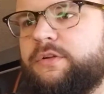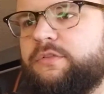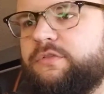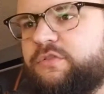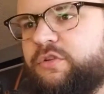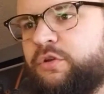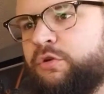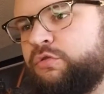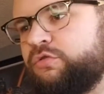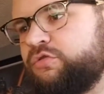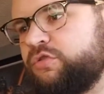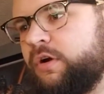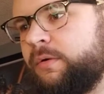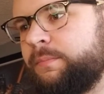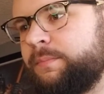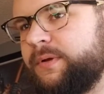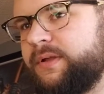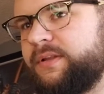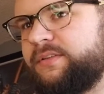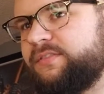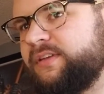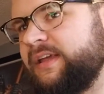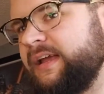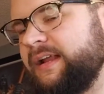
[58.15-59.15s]
Two
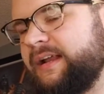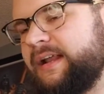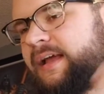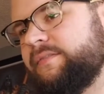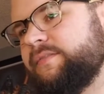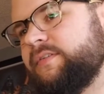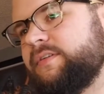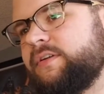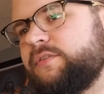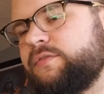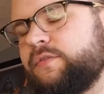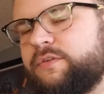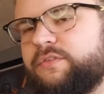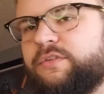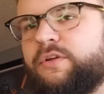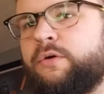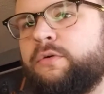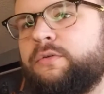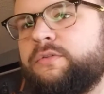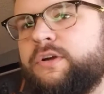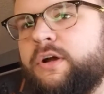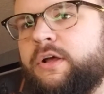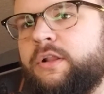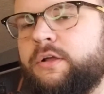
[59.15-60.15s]
trumpets can't have a different
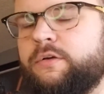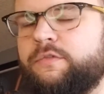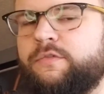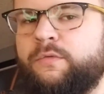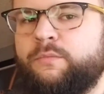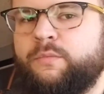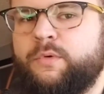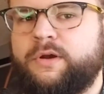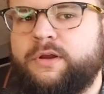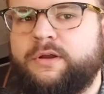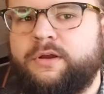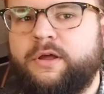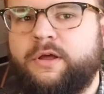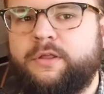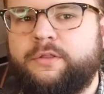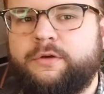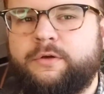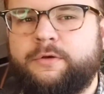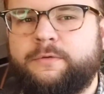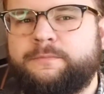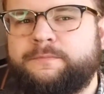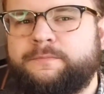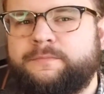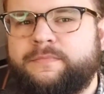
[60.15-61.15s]
tone color from one
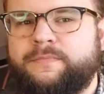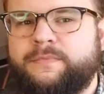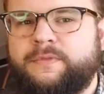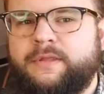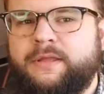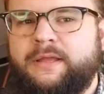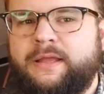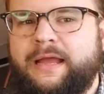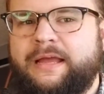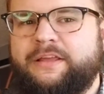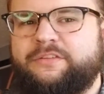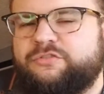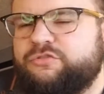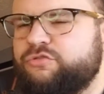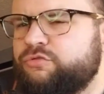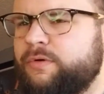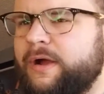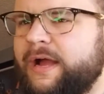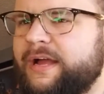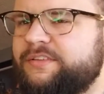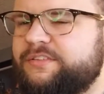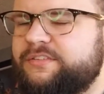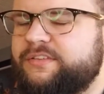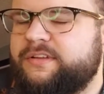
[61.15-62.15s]
another as
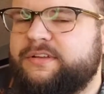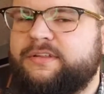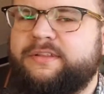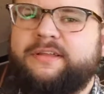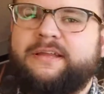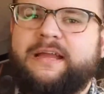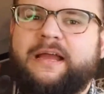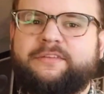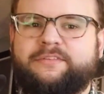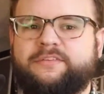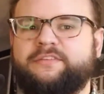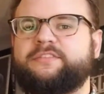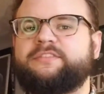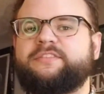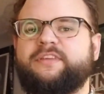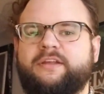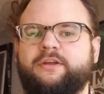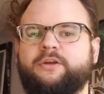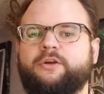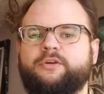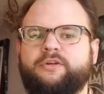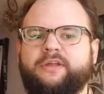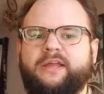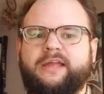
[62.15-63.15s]
drastically as a
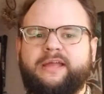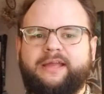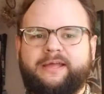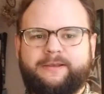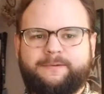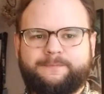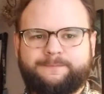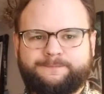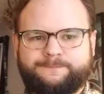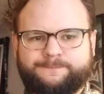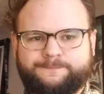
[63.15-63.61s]
singer can.